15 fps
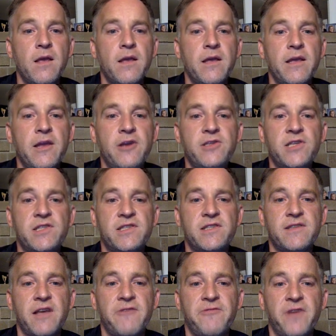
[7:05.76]
Here's
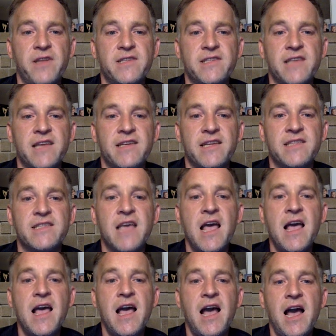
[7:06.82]
a fun sentence.
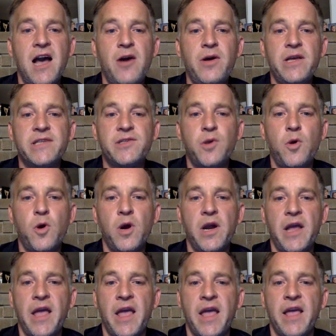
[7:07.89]
How has
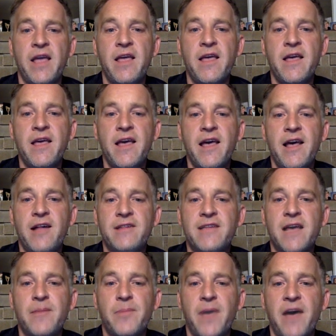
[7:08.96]
Jorge held
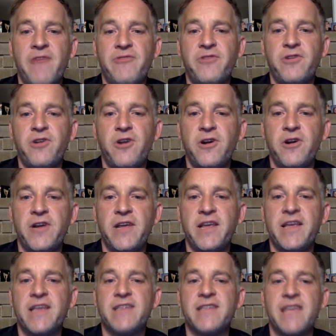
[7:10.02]
up after hurting
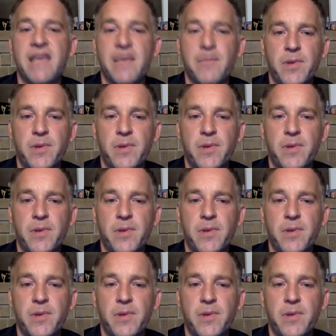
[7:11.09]
his hip?